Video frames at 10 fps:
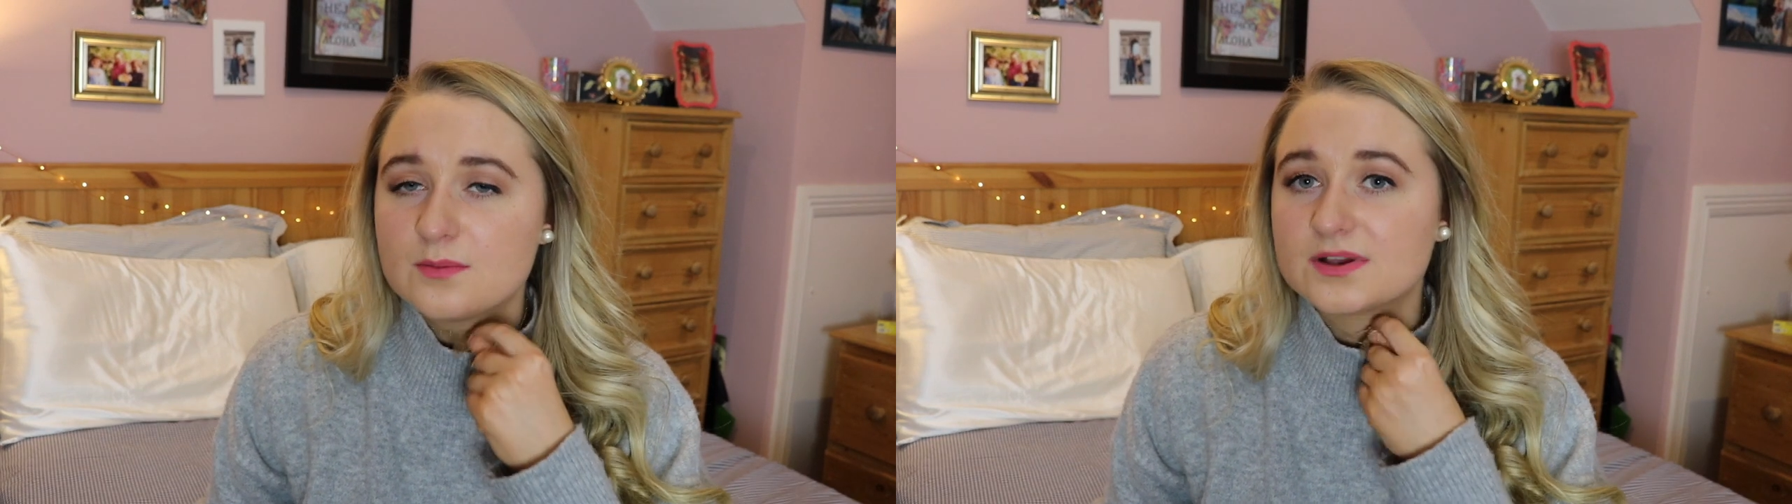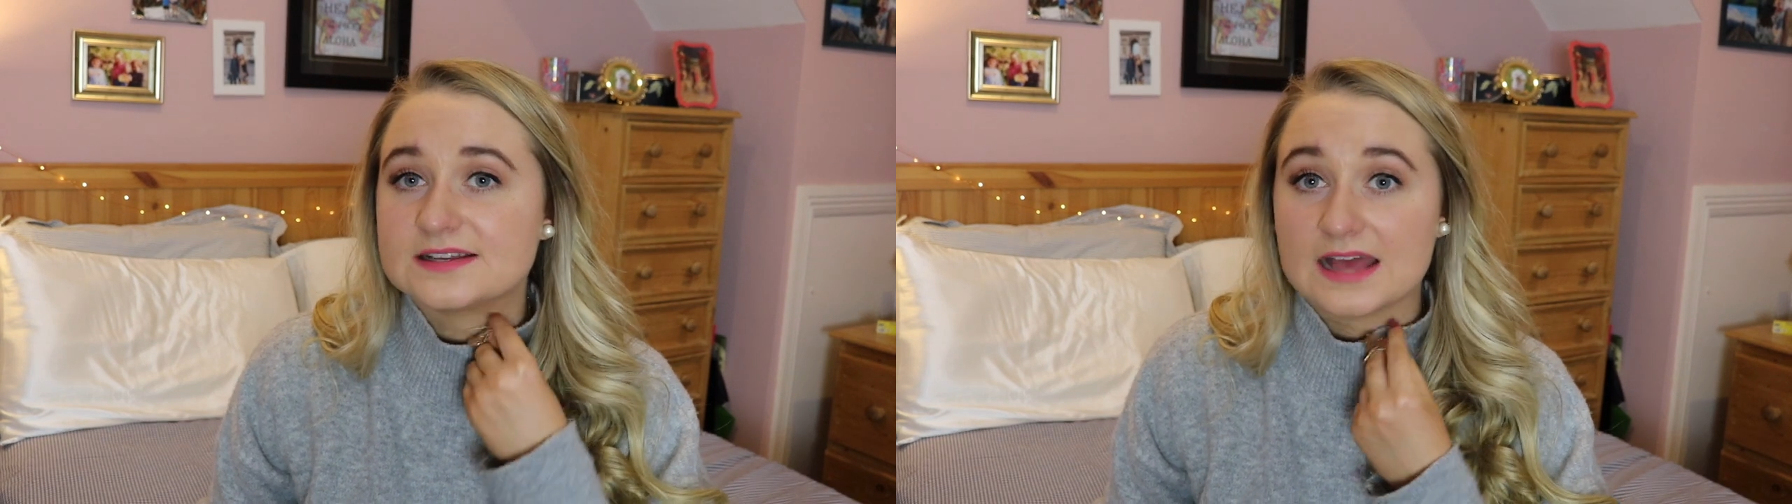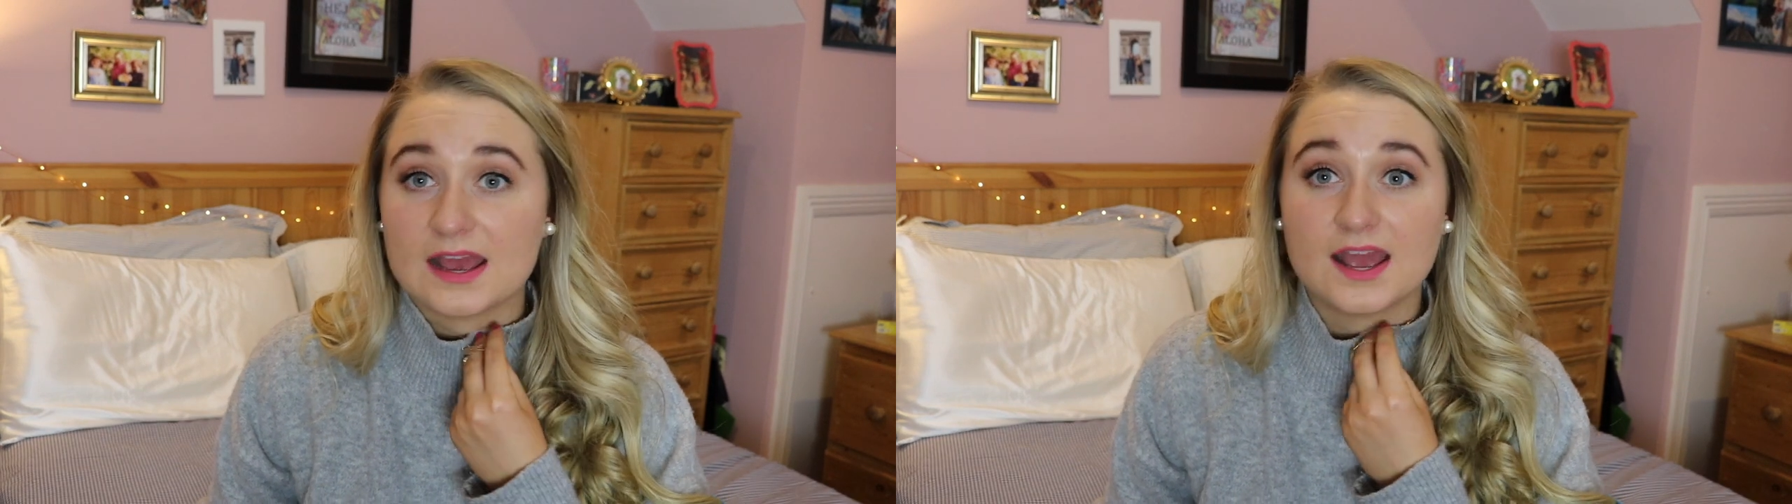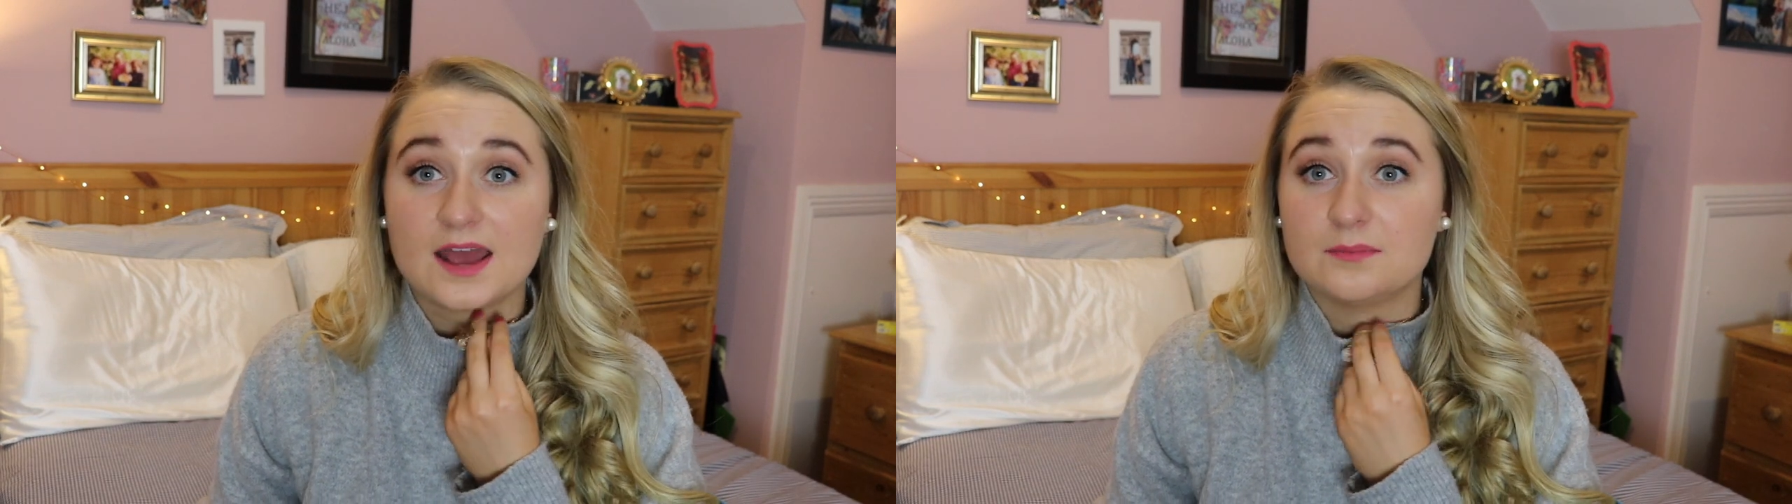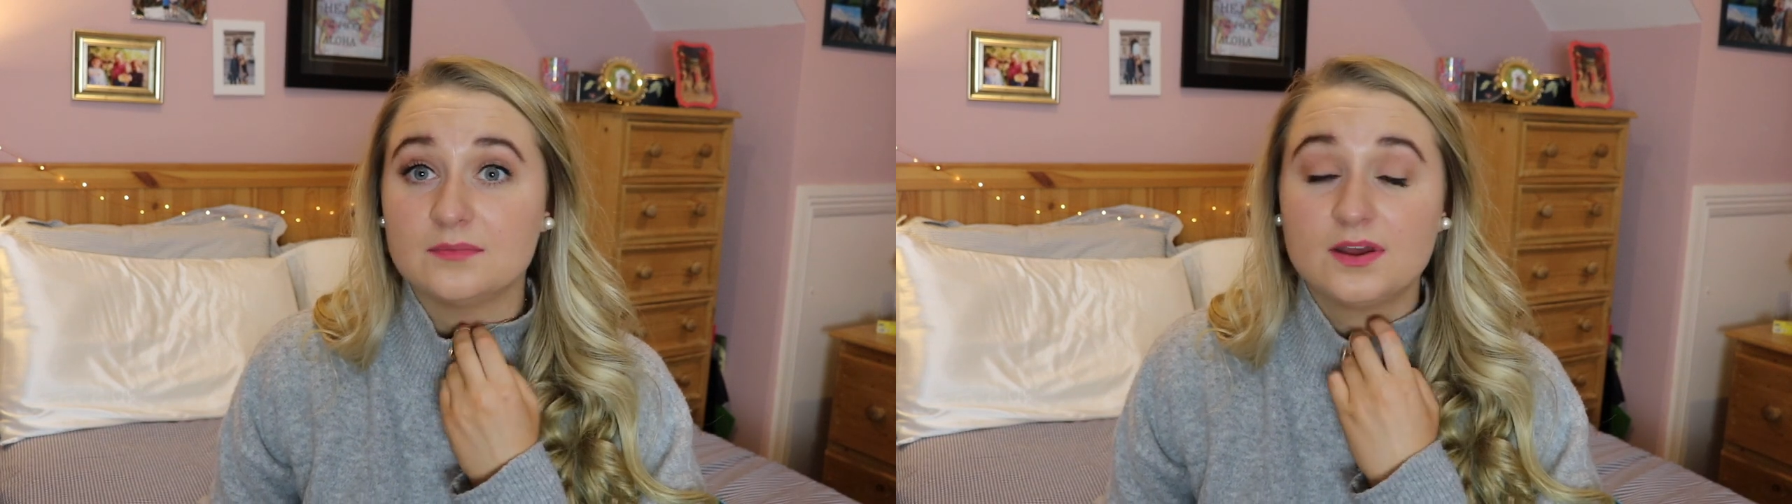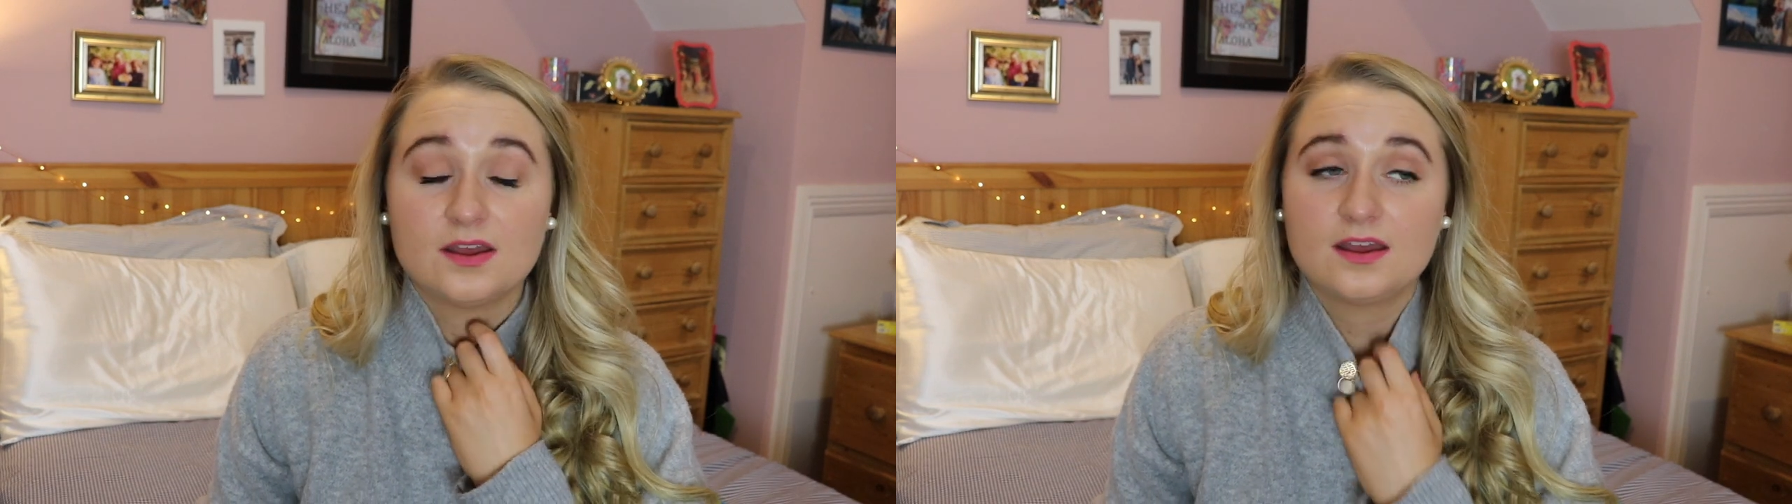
because I am,